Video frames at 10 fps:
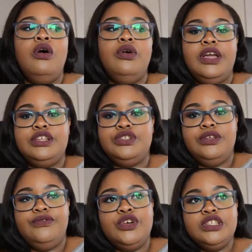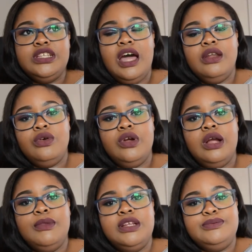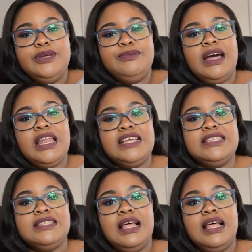Okay, so the first category I'm going to speak about is